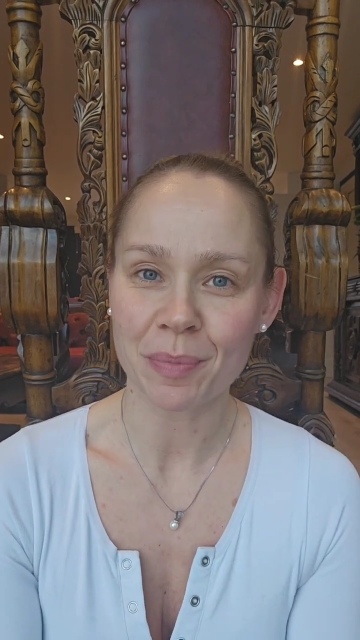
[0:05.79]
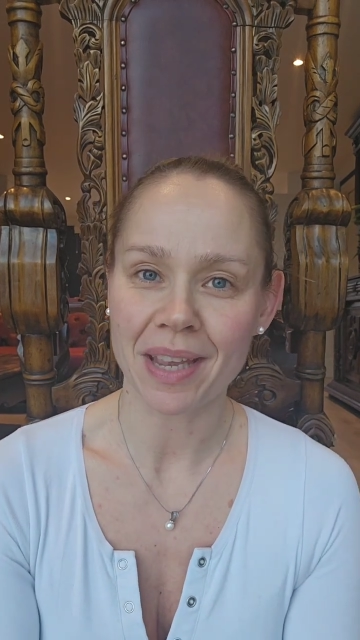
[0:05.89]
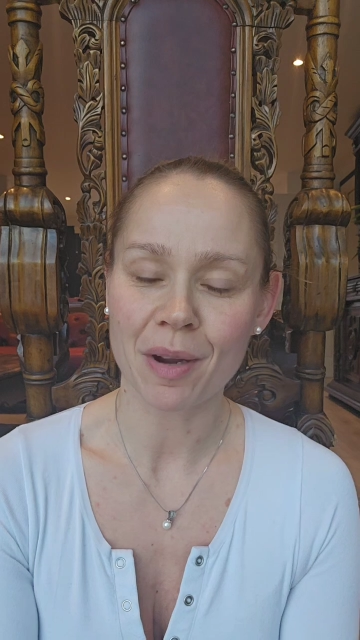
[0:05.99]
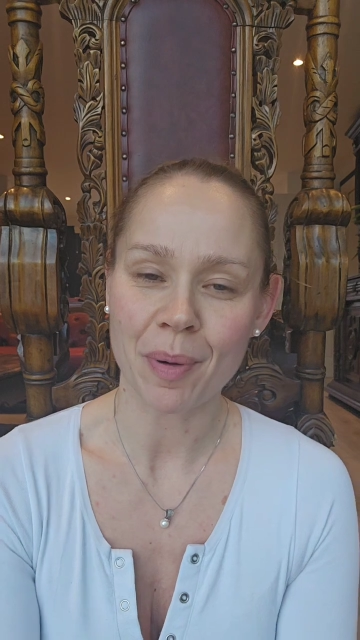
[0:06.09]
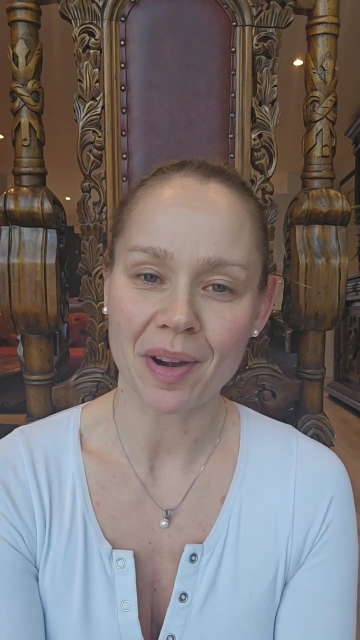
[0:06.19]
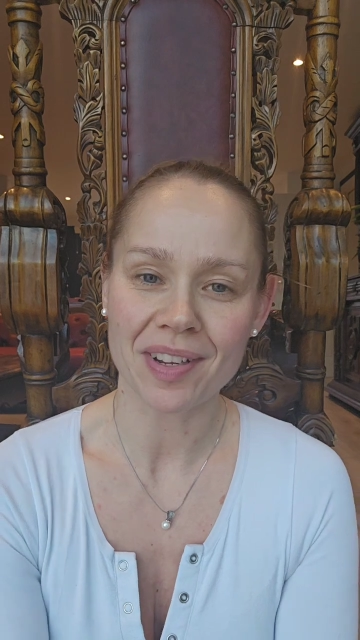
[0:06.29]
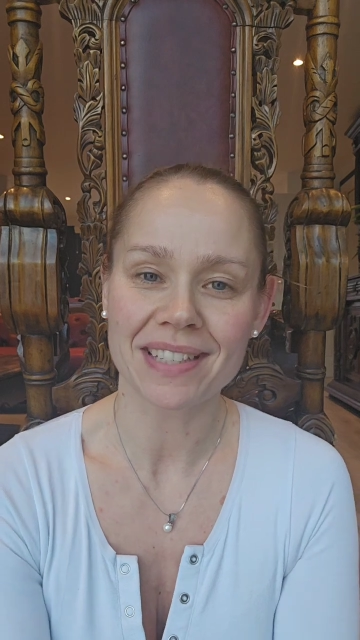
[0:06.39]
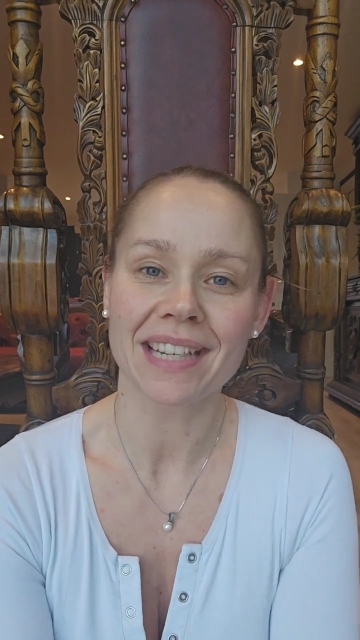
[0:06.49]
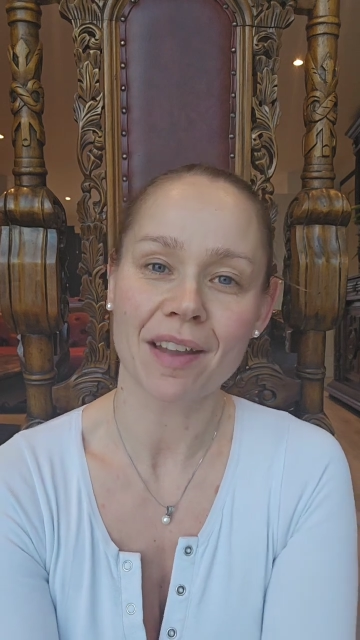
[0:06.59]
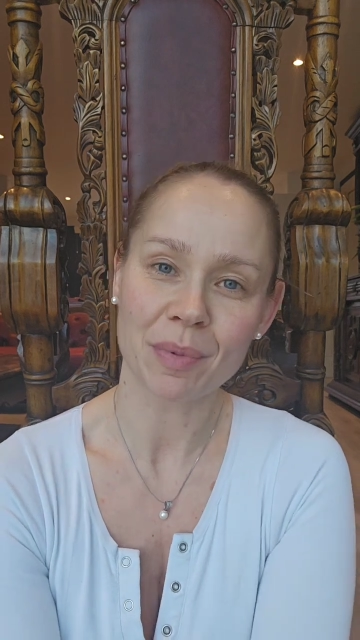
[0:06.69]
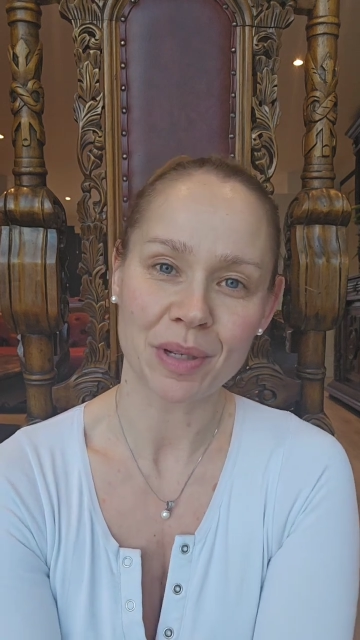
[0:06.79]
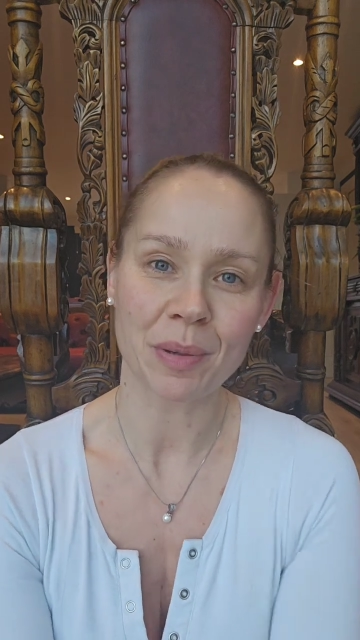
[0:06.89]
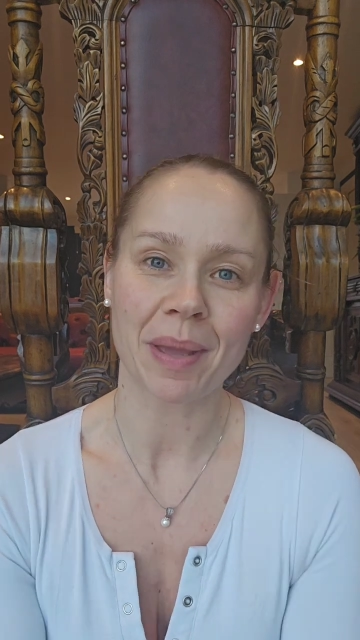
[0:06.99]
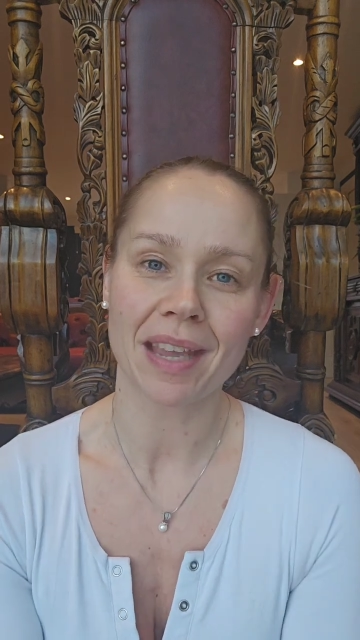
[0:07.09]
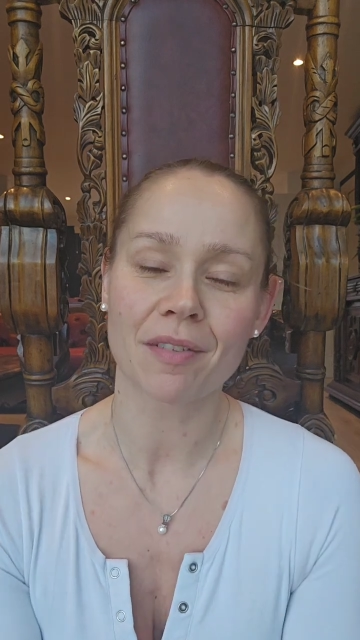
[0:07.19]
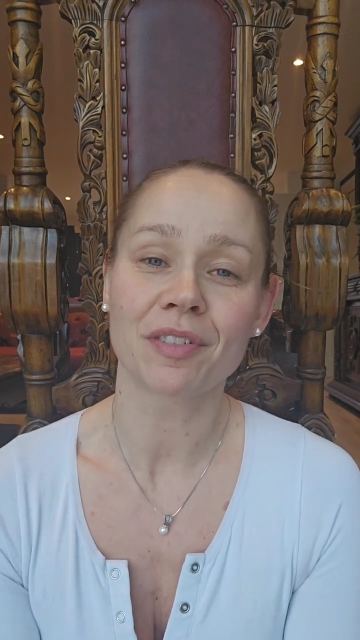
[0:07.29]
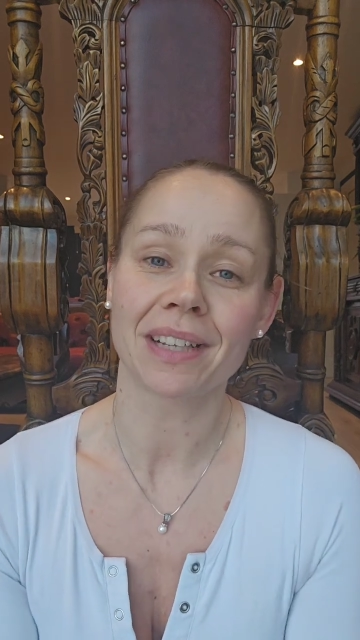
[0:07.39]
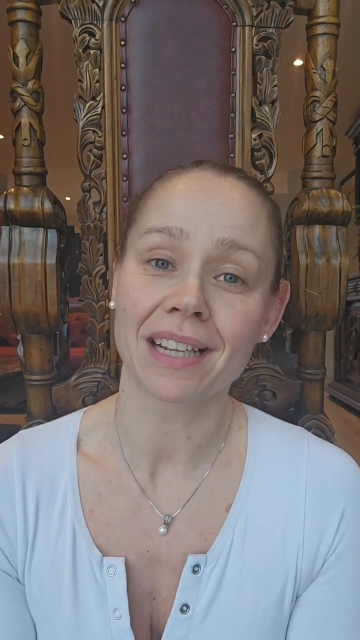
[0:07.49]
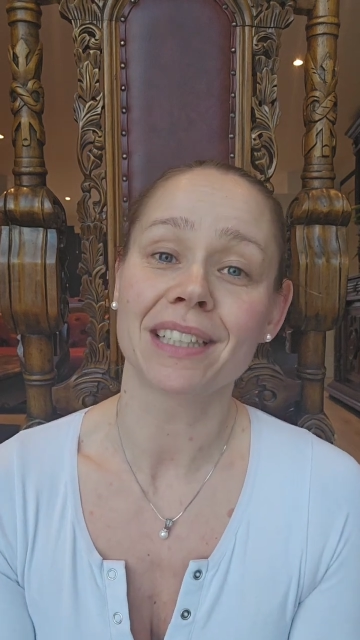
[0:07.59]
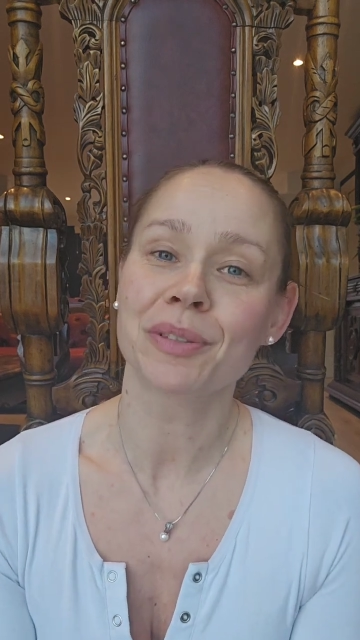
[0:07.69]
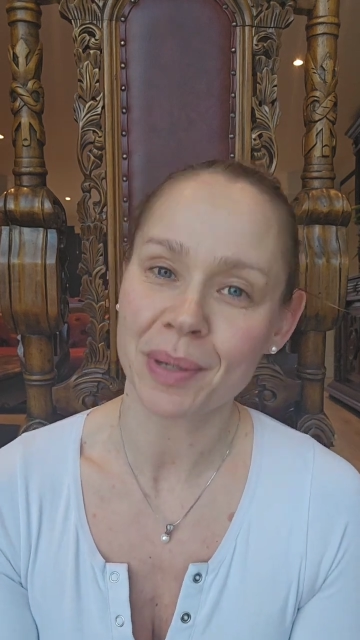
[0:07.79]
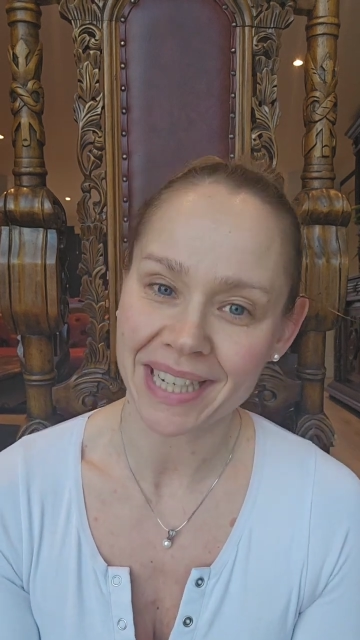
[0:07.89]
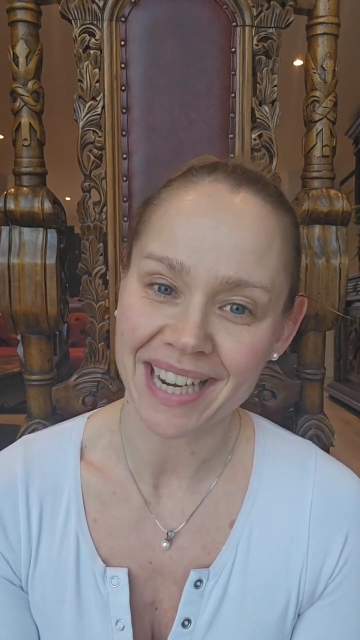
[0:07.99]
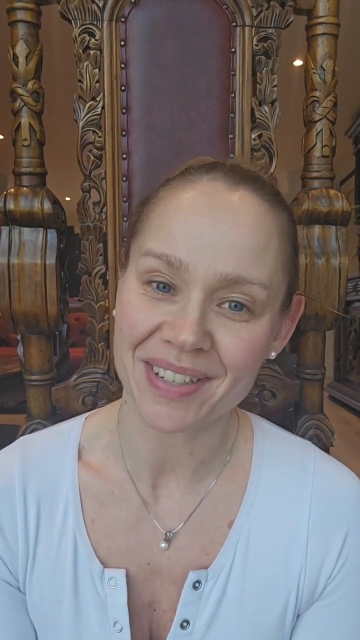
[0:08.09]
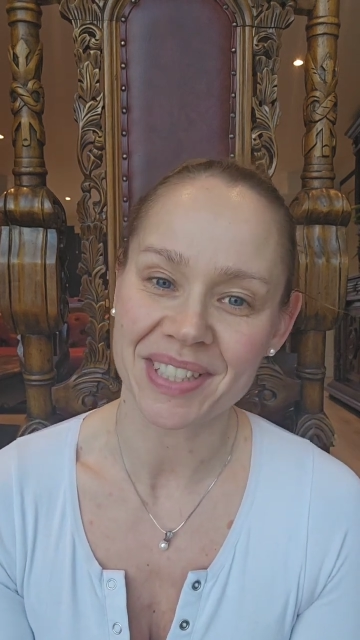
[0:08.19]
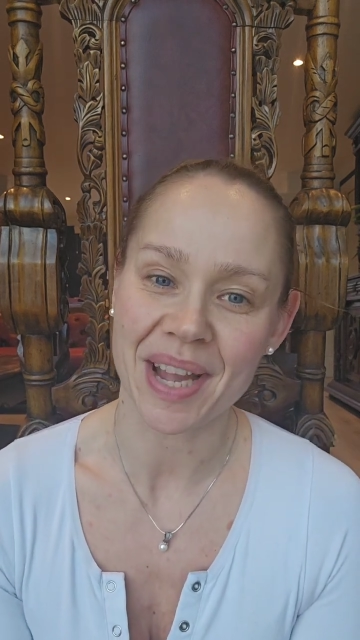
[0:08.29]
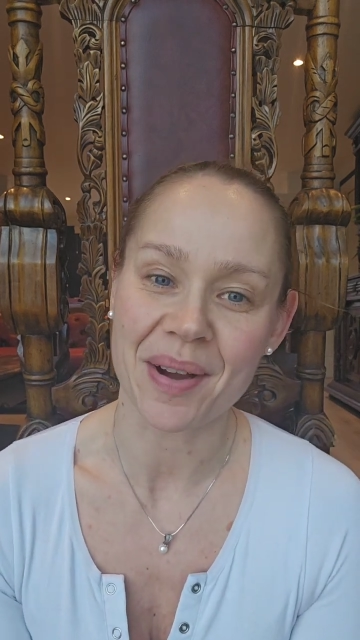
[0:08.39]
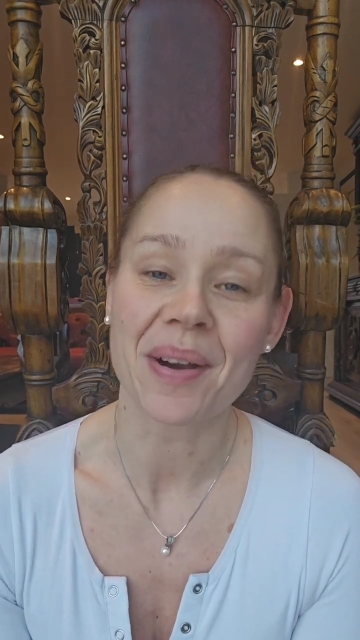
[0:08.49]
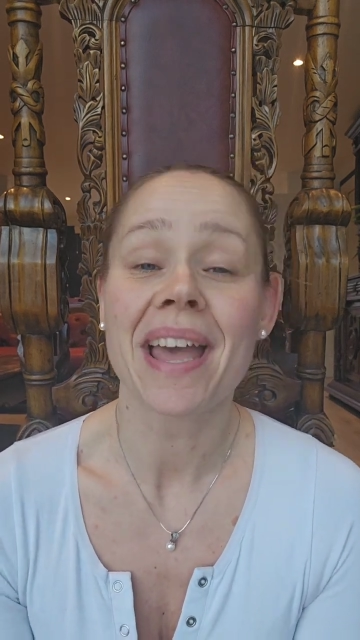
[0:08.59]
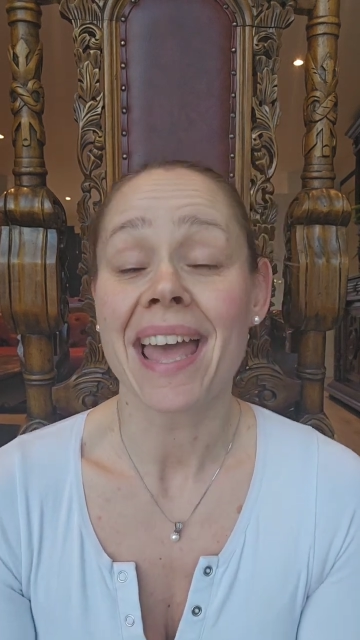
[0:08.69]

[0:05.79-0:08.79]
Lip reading: makeup artist and I've been doing makeup for nearly 20 years now.